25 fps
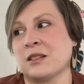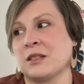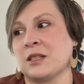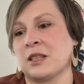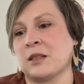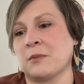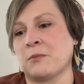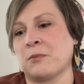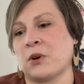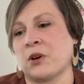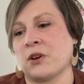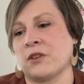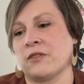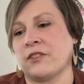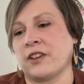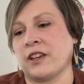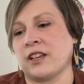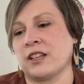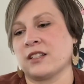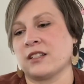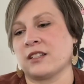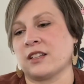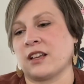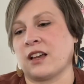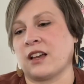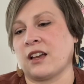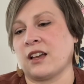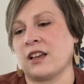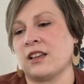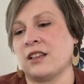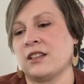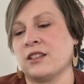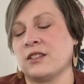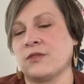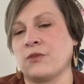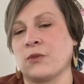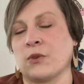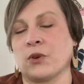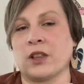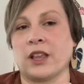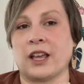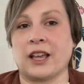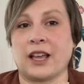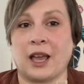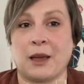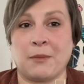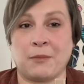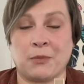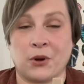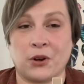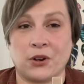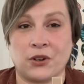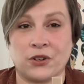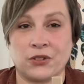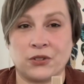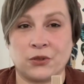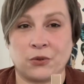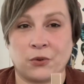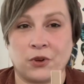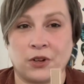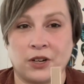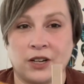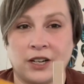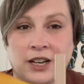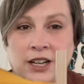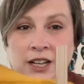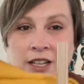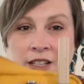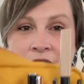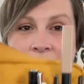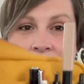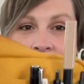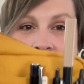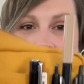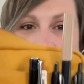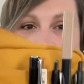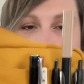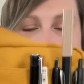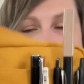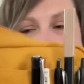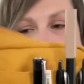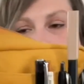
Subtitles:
is the perfect size for like a purse organizer.